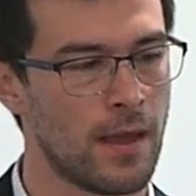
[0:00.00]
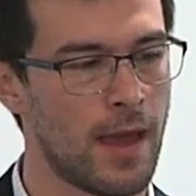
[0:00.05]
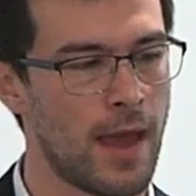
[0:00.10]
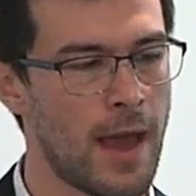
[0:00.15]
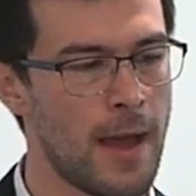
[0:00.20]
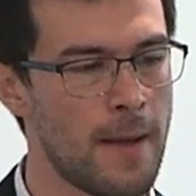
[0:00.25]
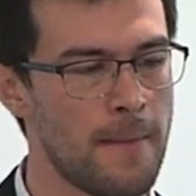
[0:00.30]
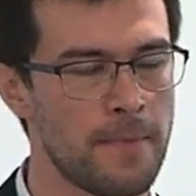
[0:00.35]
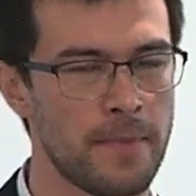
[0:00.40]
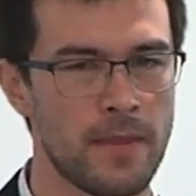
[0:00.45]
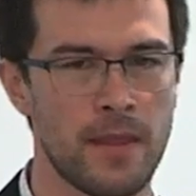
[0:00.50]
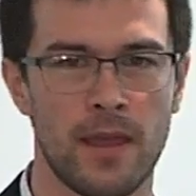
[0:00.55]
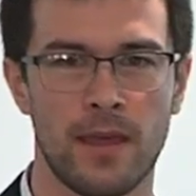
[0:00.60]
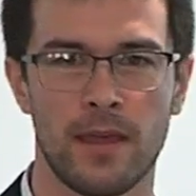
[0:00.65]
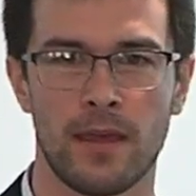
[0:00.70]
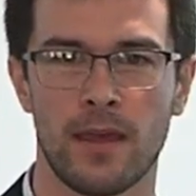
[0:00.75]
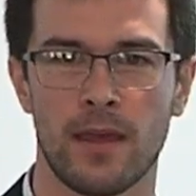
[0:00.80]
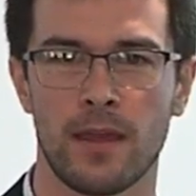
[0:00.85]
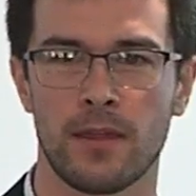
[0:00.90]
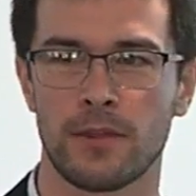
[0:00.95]
um,
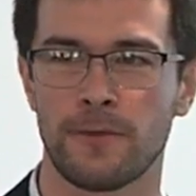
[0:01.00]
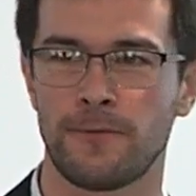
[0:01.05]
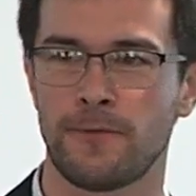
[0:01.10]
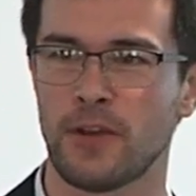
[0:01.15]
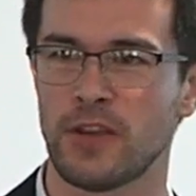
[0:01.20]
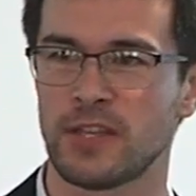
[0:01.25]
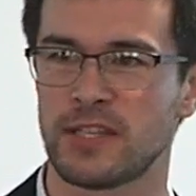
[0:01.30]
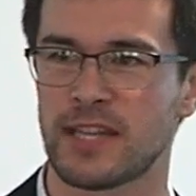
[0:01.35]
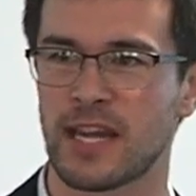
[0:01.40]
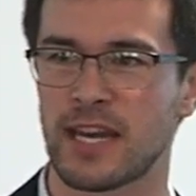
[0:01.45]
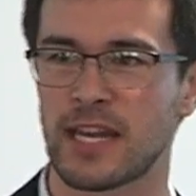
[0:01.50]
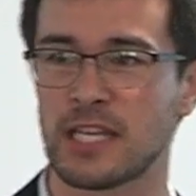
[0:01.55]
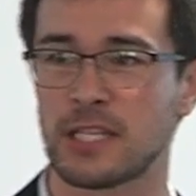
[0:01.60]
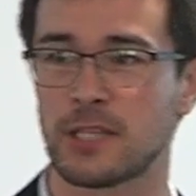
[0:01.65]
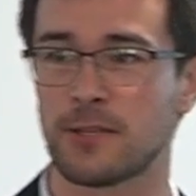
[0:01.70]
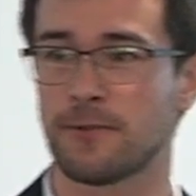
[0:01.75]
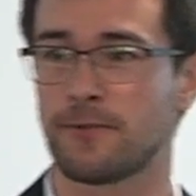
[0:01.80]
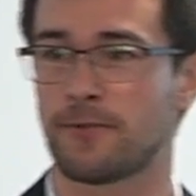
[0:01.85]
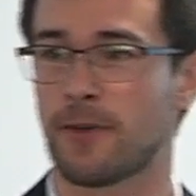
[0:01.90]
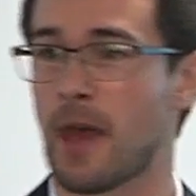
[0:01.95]
the first study
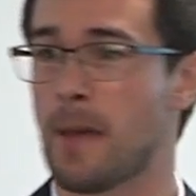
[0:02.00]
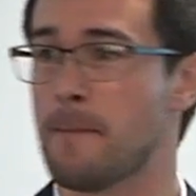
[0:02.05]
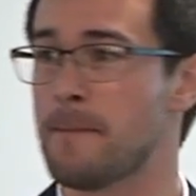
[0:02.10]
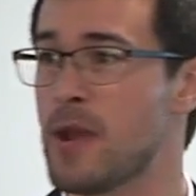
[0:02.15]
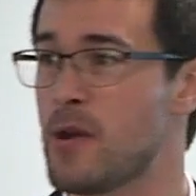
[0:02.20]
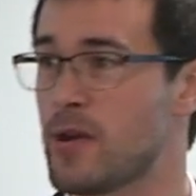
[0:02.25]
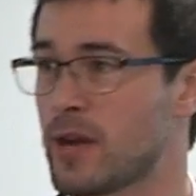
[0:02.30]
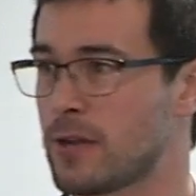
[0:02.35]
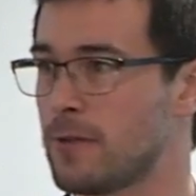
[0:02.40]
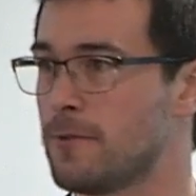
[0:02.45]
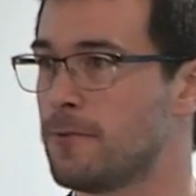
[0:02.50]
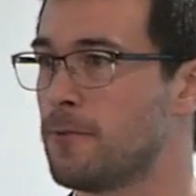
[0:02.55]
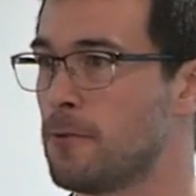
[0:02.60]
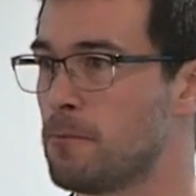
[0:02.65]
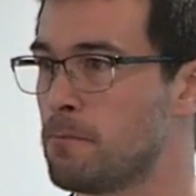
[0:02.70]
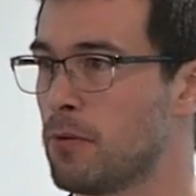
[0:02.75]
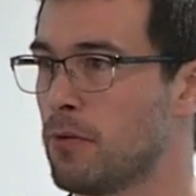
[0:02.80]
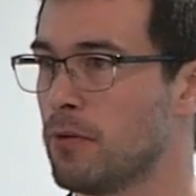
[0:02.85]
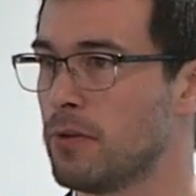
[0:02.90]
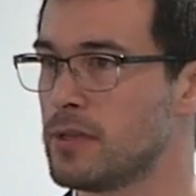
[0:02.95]
is of American
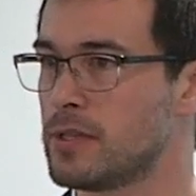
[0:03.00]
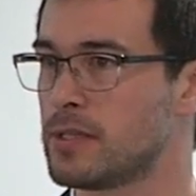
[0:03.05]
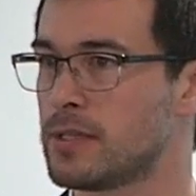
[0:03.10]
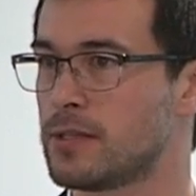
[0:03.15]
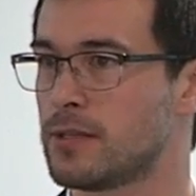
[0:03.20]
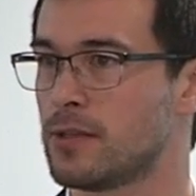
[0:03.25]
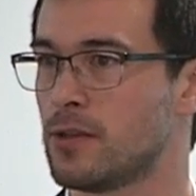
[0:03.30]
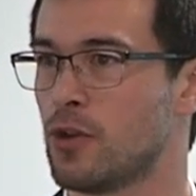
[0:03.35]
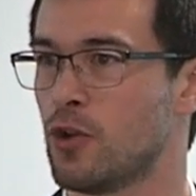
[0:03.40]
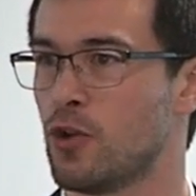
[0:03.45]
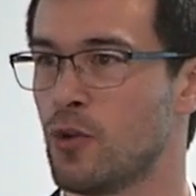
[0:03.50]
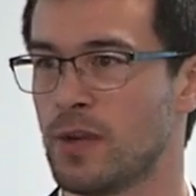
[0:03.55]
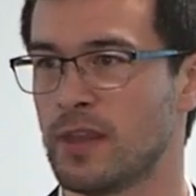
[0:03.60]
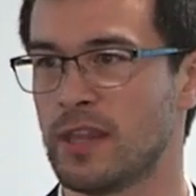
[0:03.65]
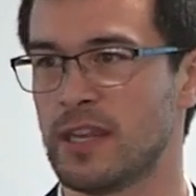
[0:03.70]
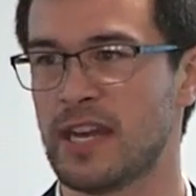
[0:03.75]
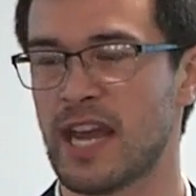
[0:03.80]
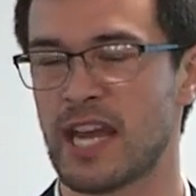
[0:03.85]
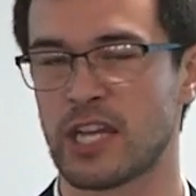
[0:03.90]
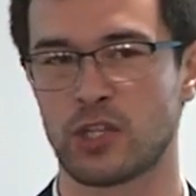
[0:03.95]
footballers who are
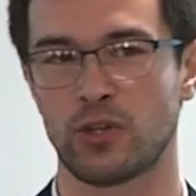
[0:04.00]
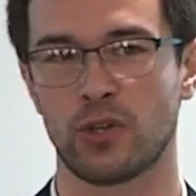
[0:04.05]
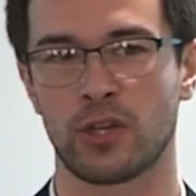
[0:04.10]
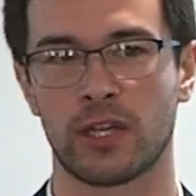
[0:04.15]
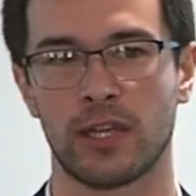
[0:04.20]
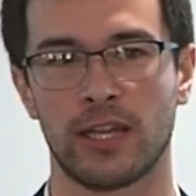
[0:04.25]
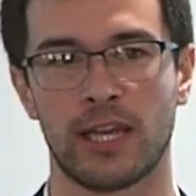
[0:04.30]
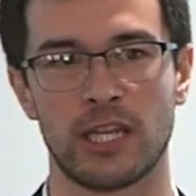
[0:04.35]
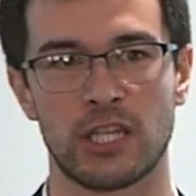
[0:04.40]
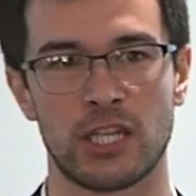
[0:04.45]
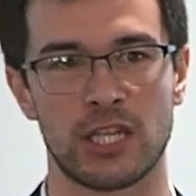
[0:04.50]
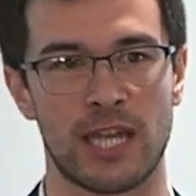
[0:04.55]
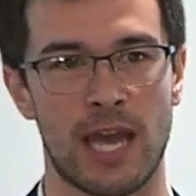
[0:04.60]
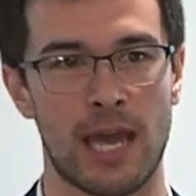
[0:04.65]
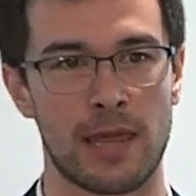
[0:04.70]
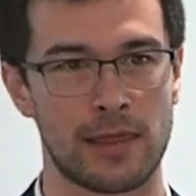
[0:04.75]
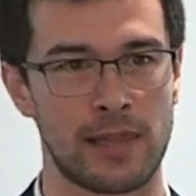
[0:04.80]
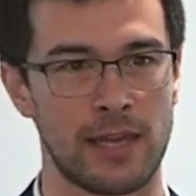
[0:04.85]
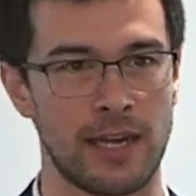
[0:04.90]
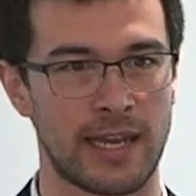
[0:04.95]
in the National Collegiate
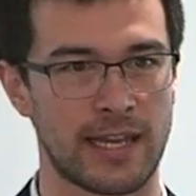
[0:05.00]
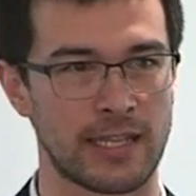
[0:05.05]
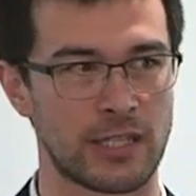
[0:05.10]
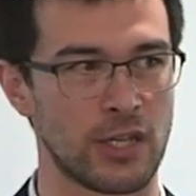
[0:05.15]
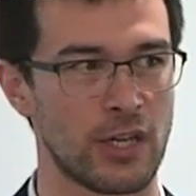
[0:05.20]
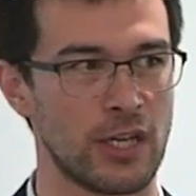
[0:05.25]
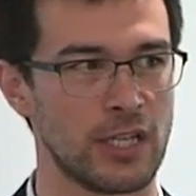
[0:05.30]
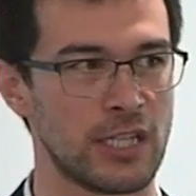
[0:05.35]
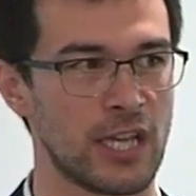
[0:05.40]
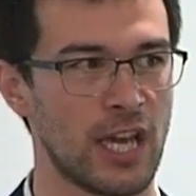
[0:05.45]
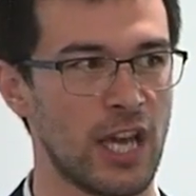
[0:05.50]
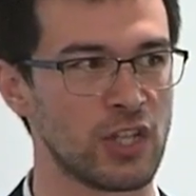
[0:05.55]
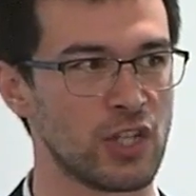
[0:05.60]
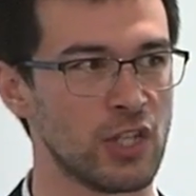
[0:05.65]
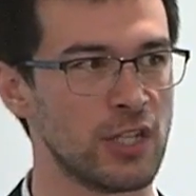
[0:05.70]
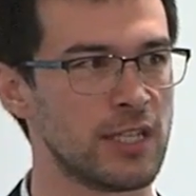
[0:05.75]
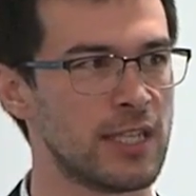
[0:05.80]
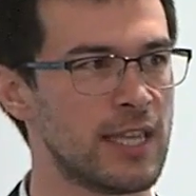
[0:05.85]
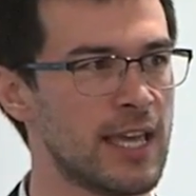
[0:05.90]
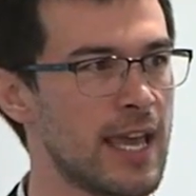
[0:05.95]
Athletic
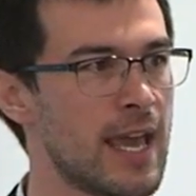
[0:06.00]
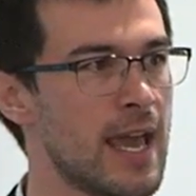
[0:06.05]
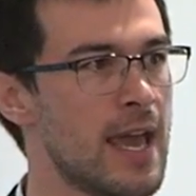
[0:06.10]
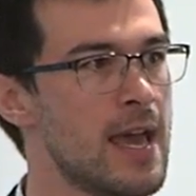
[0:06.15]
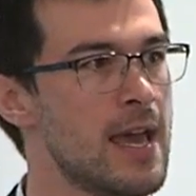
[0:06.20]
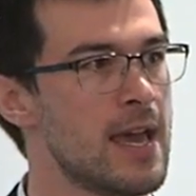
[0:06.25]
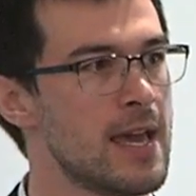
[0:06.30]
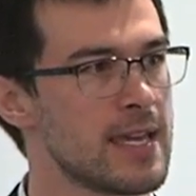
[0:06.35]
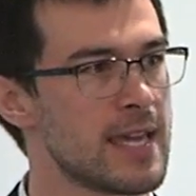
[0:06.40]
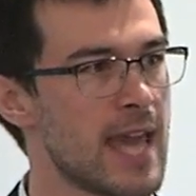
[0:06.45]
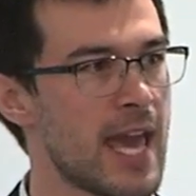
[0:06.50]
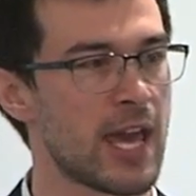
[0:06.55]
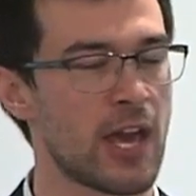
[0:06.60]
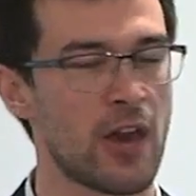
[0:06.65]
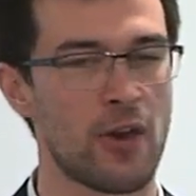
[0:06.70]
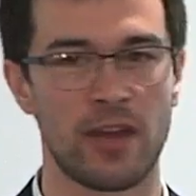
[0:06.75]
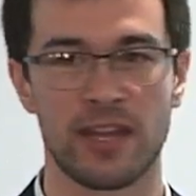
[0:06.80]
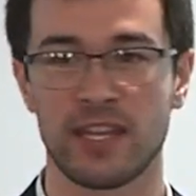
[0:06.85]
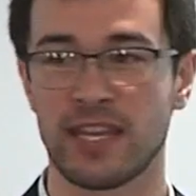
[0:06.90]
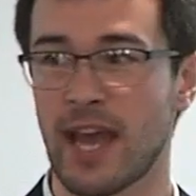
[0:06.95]
Associations. They're
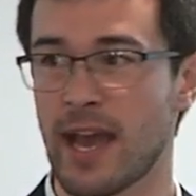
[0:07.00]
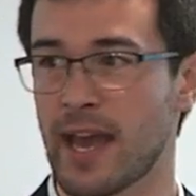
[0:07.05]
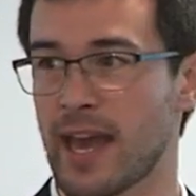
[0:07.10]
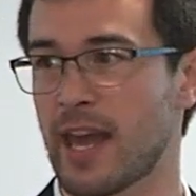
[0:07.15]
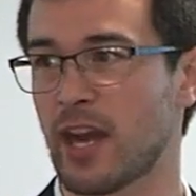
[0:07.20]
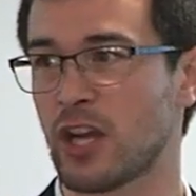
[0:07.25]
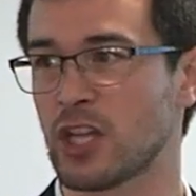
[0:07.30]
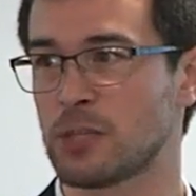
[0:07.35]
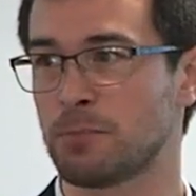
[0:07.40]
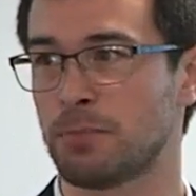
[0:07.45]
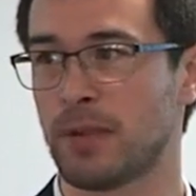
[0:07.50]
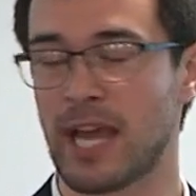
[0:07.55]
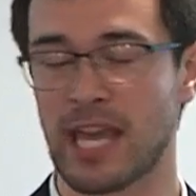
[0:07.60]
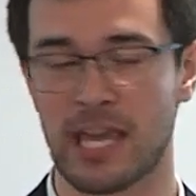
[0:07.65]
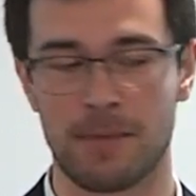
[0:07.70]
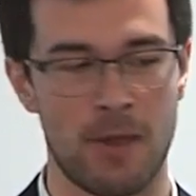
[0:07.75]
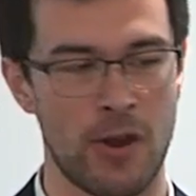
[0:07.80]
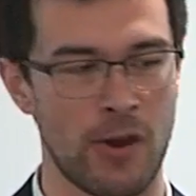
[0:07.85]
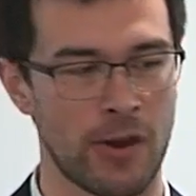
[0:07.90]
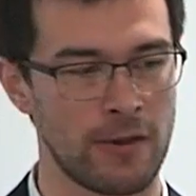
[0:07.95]
young, young adults
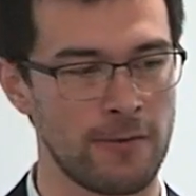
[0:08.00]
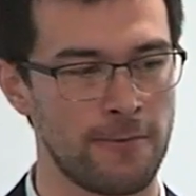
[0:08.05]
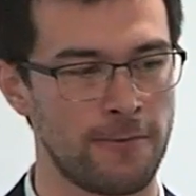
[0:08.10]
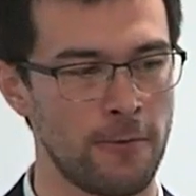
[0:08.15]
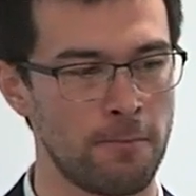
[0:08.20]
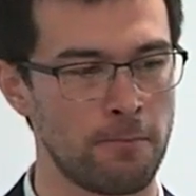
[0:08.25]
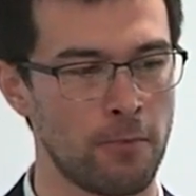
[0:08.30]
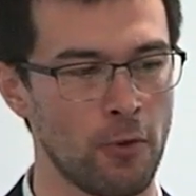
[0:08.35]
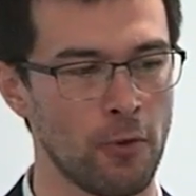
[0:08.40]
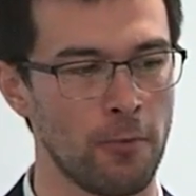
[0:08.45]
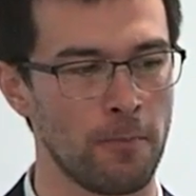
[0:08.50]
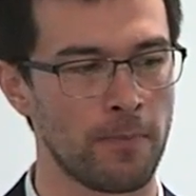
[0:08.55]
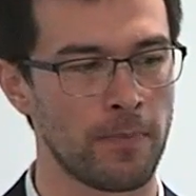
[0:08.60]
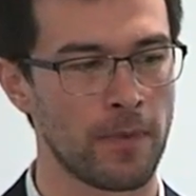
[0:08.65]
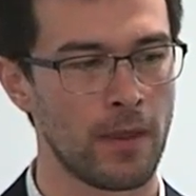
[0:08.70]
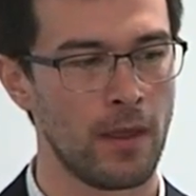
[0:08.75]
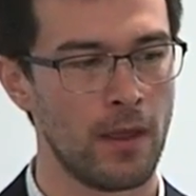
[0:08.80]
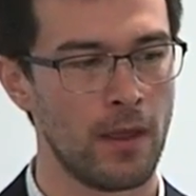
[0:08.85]
playing American football.